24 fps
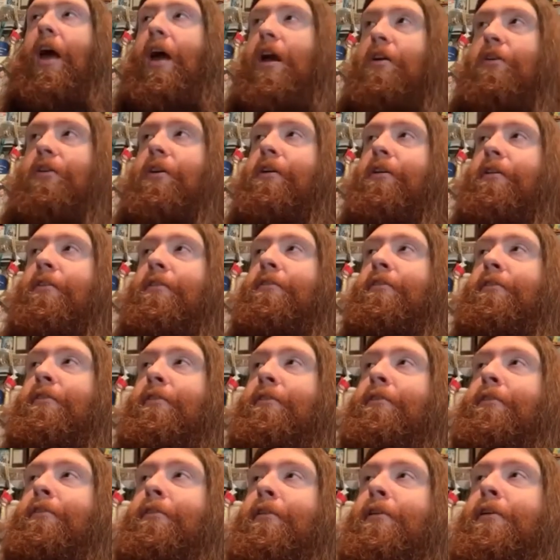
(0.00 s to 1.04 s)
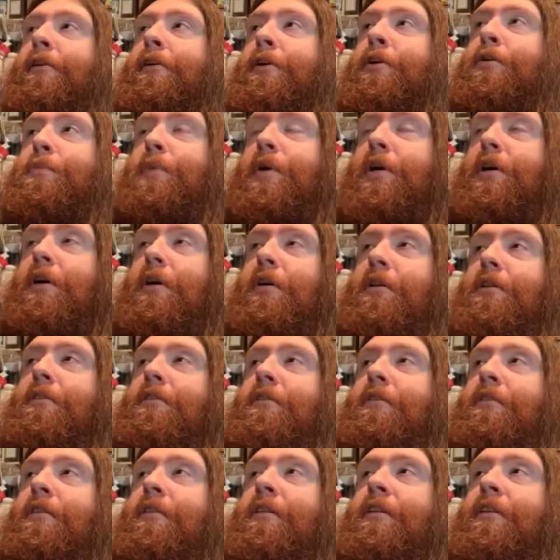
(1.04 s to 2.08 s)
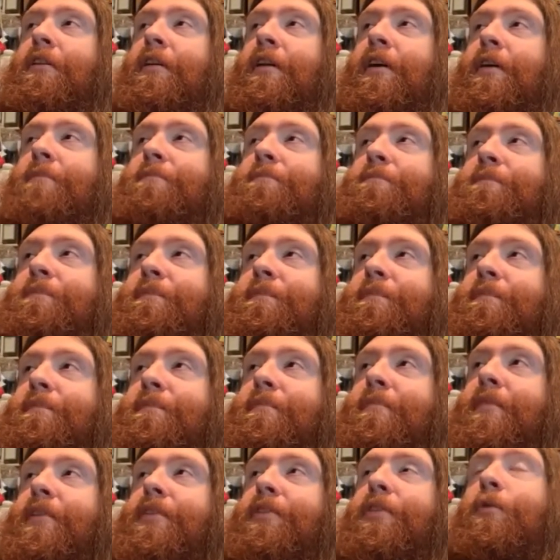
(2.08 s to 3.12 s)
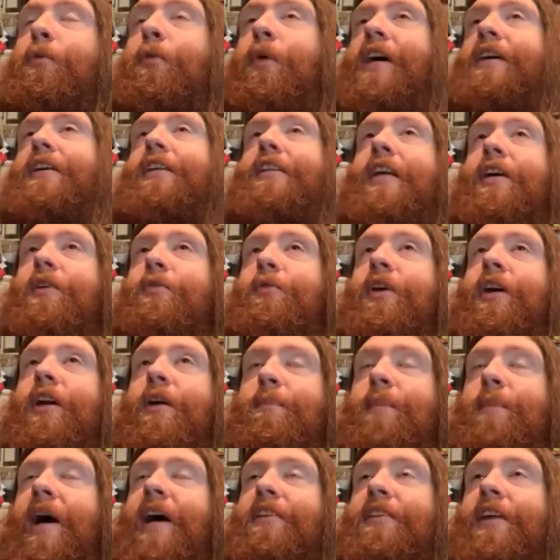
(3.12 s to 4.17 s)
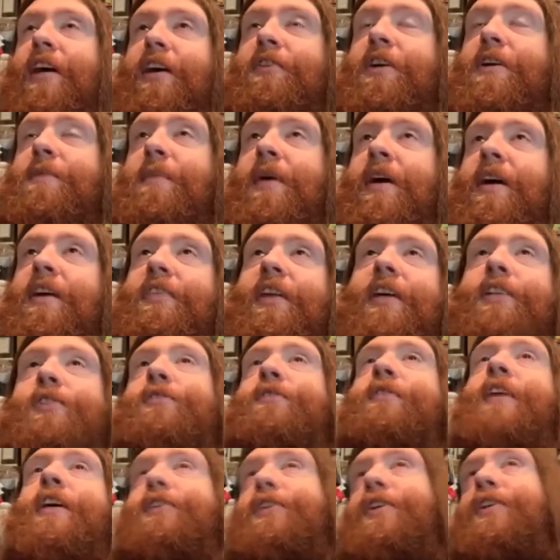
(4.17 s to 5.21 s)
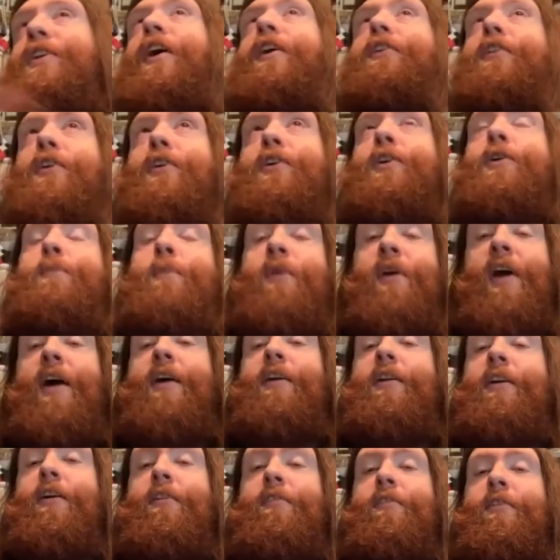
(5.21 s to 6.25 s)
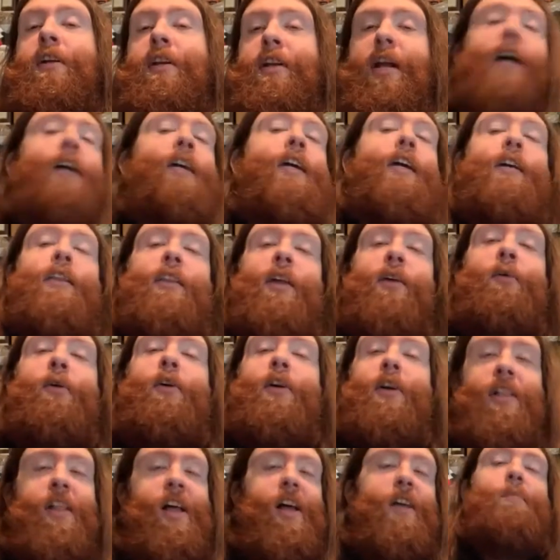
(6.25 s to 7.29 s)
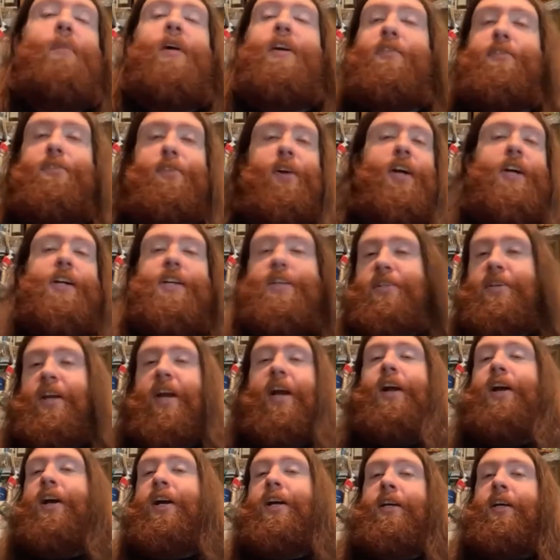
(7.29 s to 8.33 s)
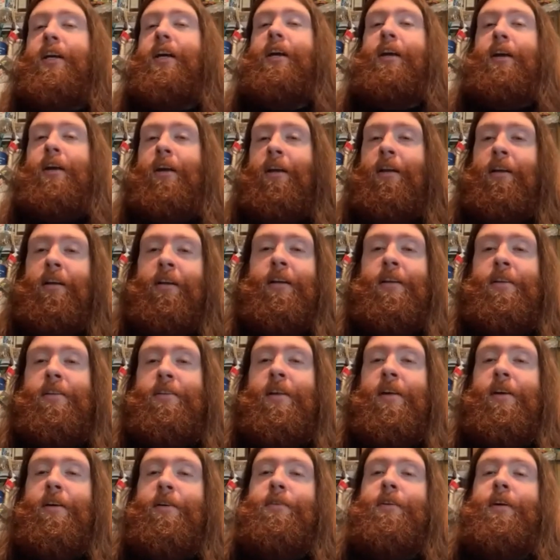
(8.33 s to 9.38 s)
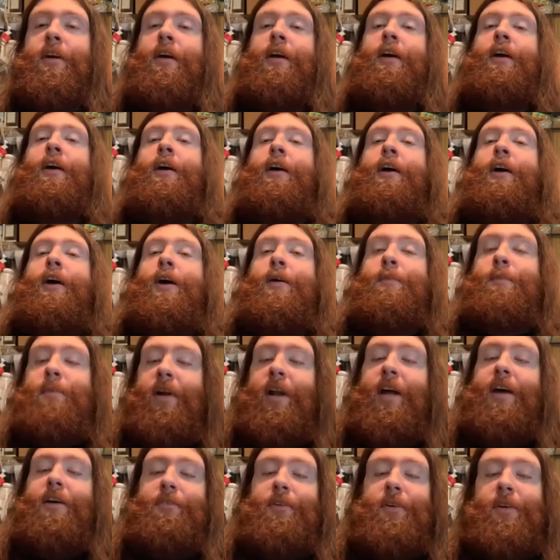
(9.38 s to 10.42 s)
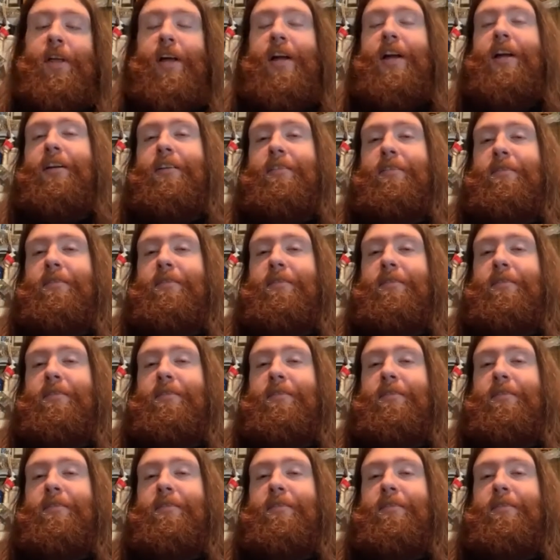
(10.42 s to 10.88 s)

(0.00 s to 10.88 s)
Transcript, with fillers: actor, but the way that they went about that remake, they they took all the humor out of it, and I get they want to like make Freddy scary again and stuff. But after like